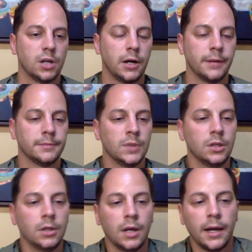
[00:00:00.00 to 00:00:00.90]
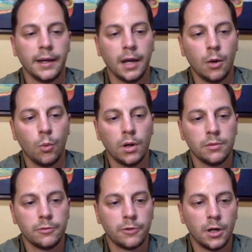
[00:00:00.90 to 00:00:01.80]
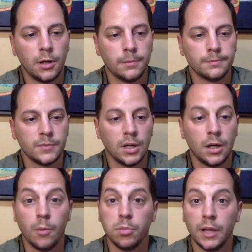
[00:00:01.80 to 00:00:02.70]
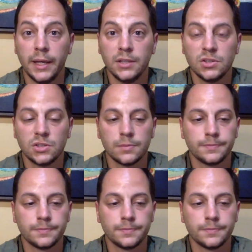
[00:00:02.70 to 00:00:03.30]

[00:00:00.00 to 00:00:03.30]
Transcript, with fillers: All right, I got one from Blaze.